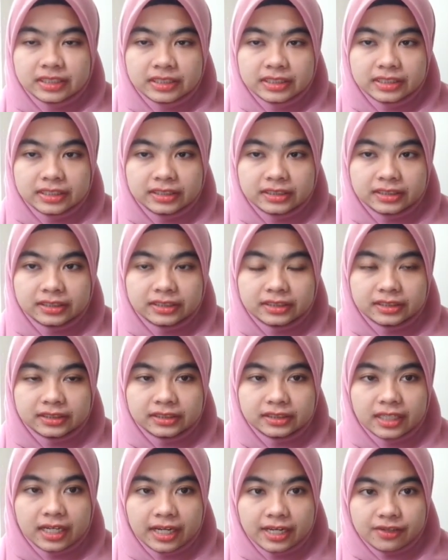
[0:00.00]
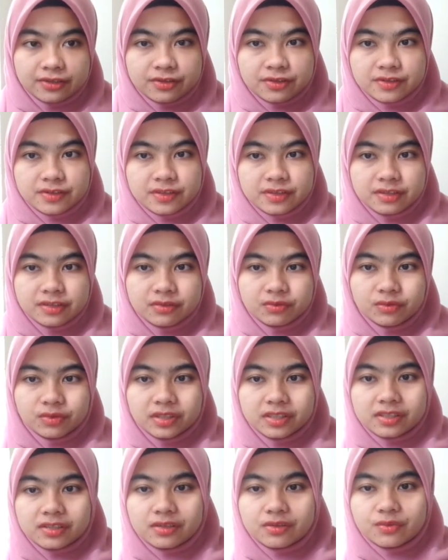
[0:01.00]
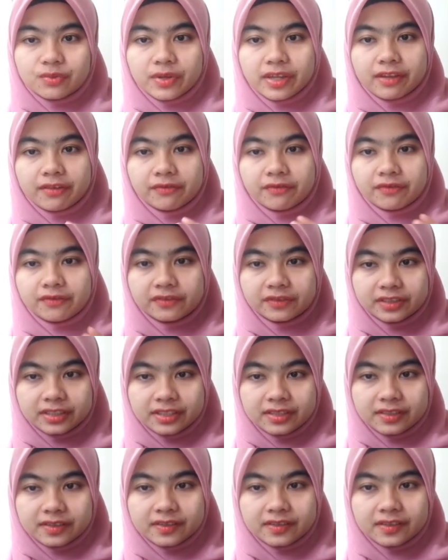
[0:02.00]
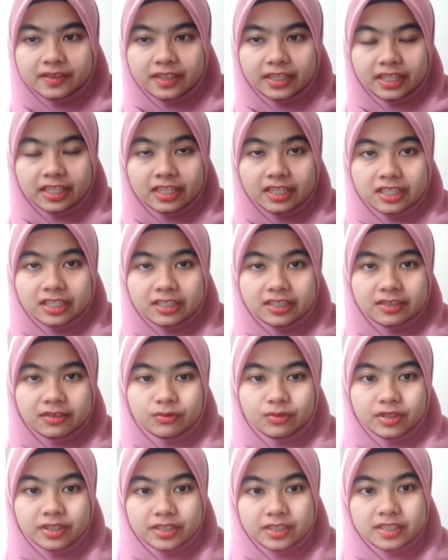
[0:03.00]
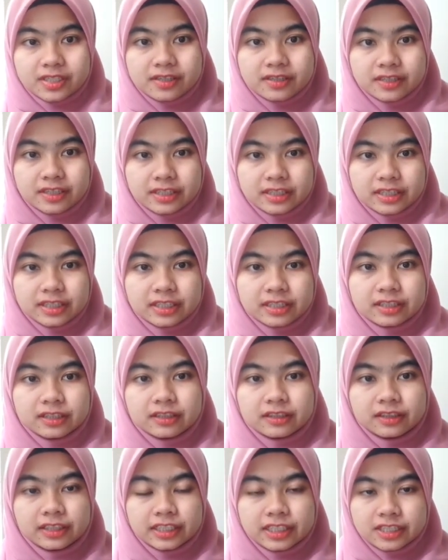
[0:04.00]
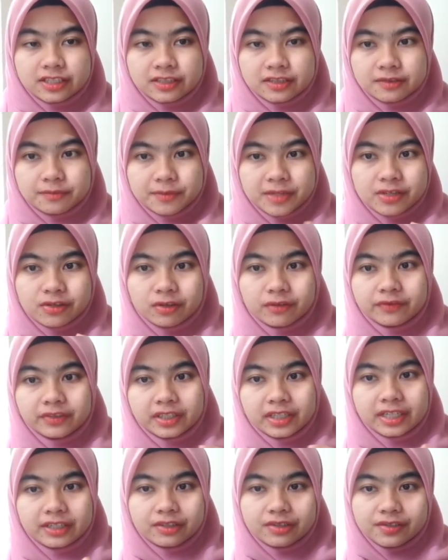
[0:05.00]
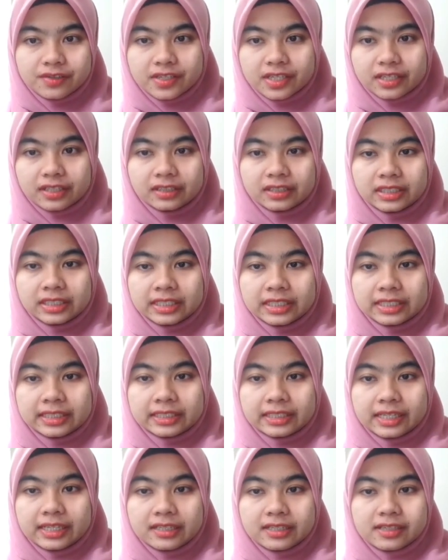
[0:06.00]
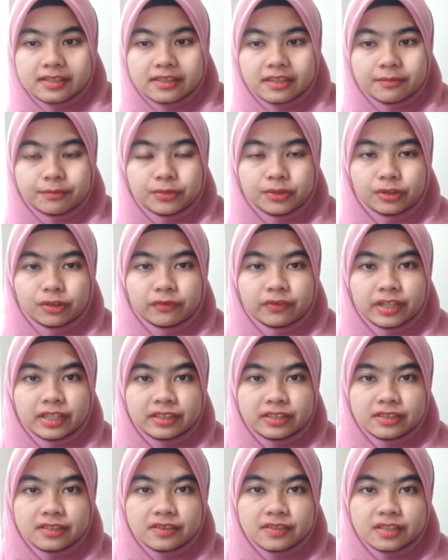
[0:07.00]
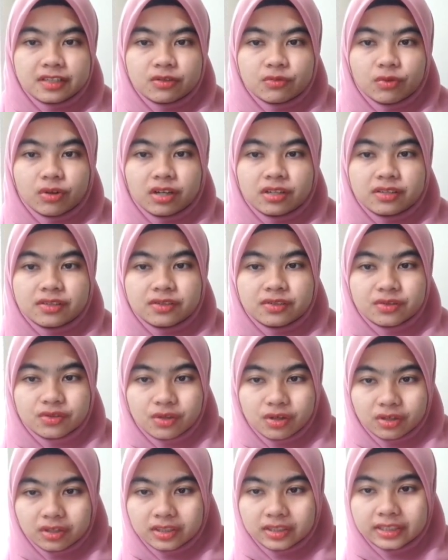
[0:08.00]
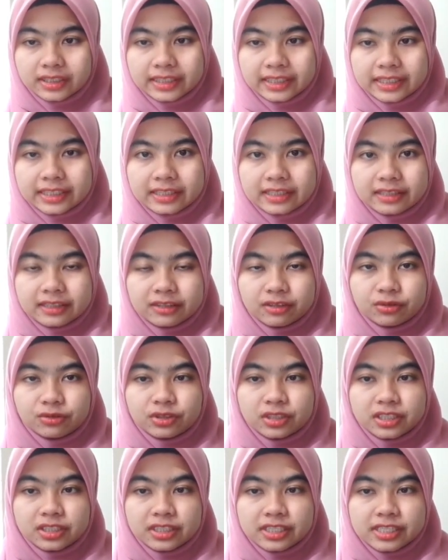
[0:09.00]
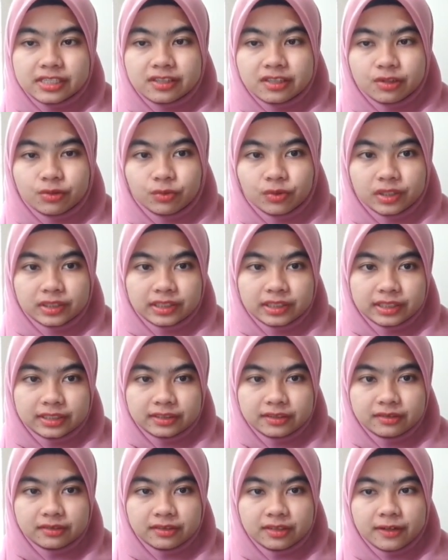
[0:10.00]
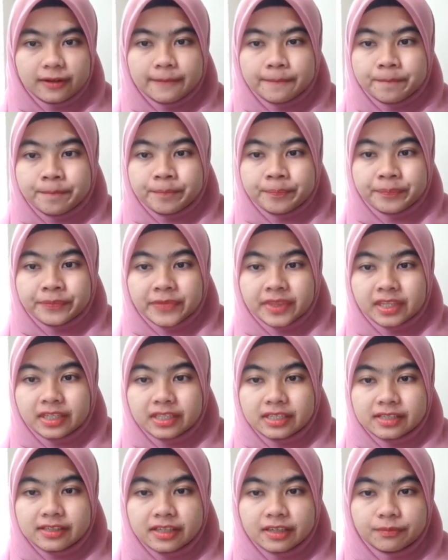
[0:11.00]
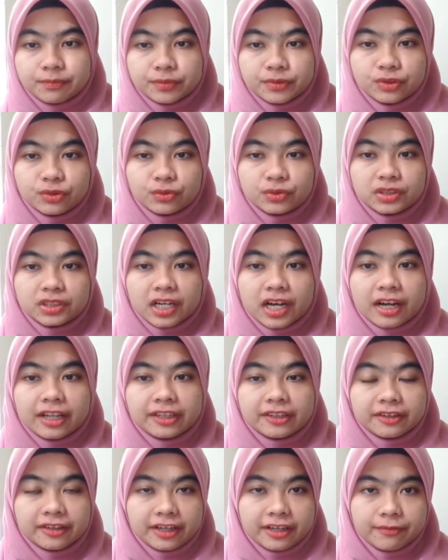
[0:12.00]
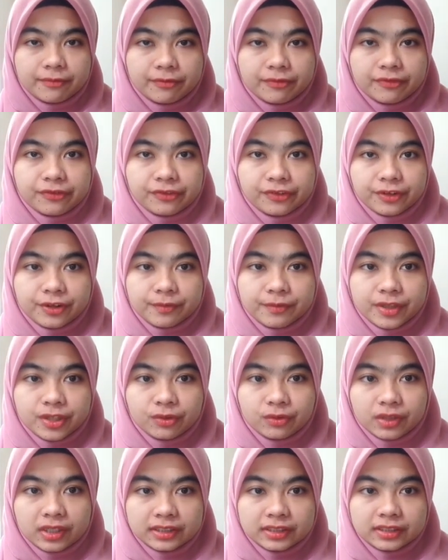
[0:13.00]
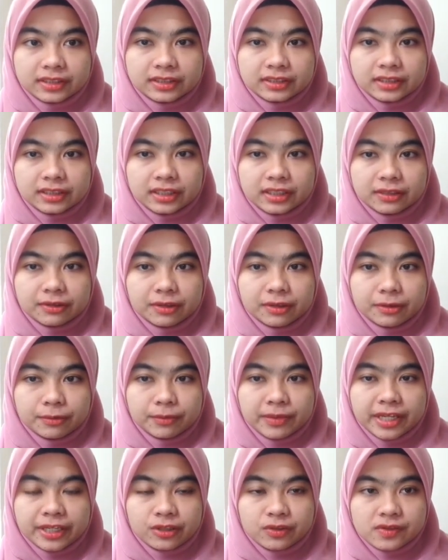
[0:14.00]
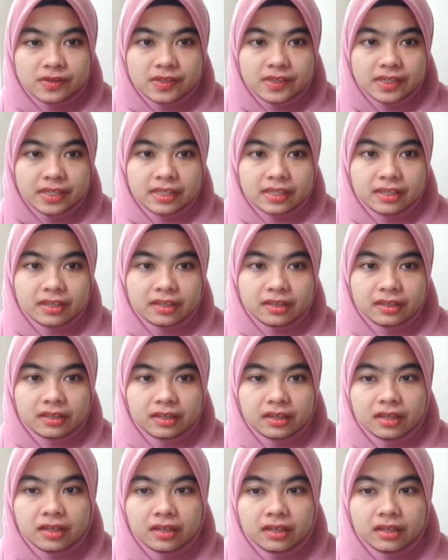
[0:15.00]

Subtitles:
The hydrogel was sweat first, which is the initial mass of the hydrogel. Then the sample of hydrogel was soaked into the distilled water. The sample will unwrap from the water by using